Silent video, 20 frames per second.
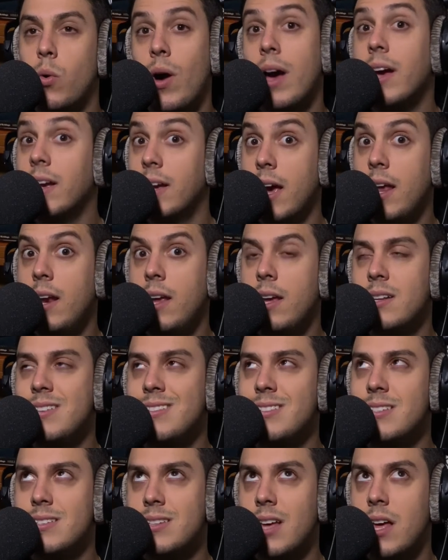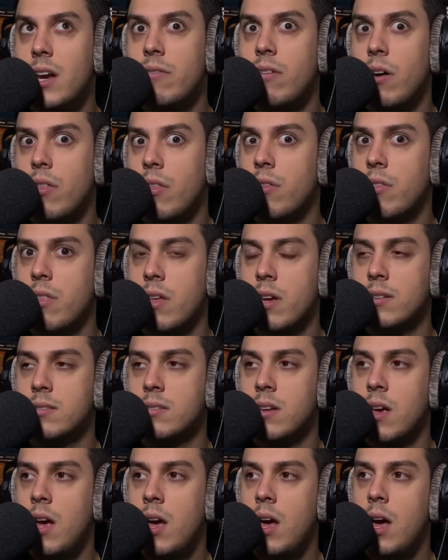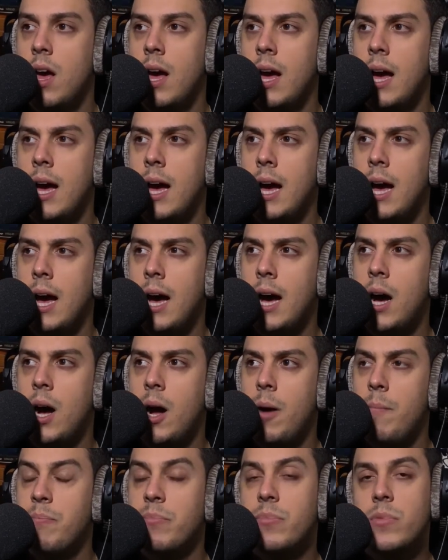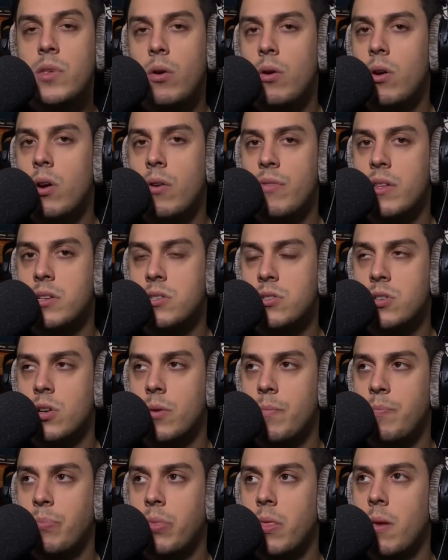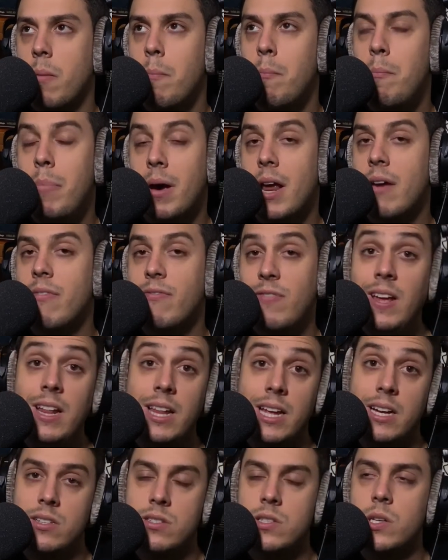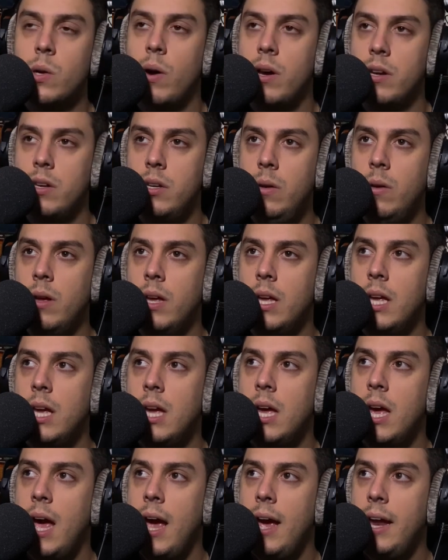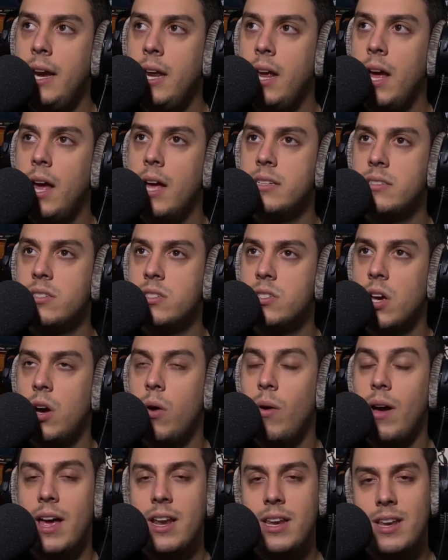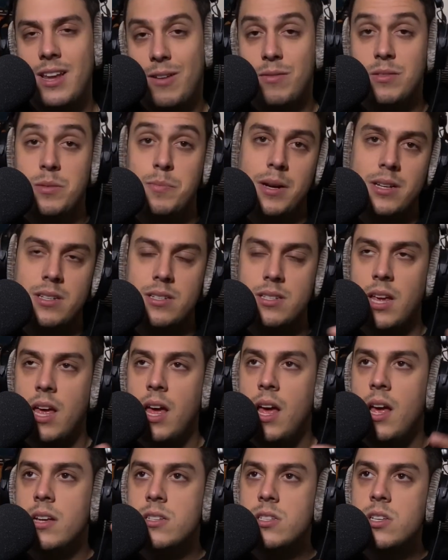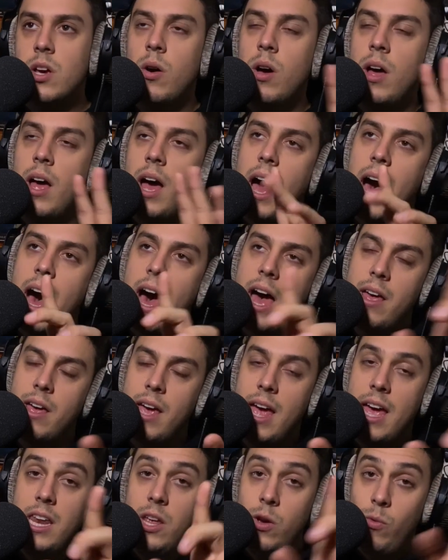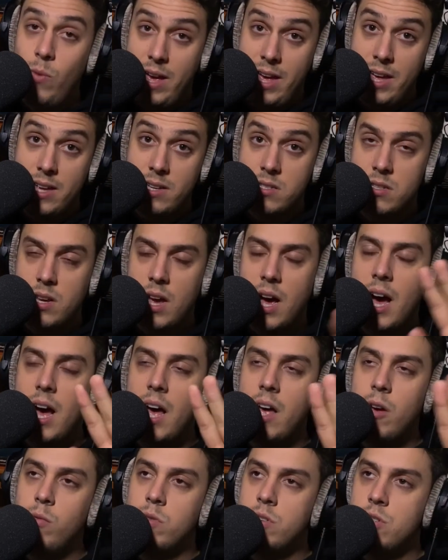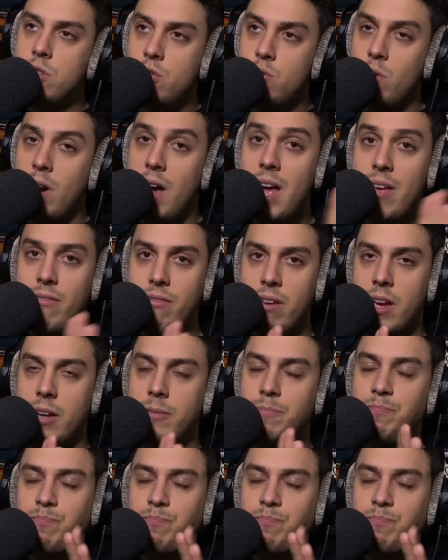get it instead of other things. Um, don't know if that's true, but I feel it. So I do it. Any, and so, and I was about to say, so I, anyways, I was driving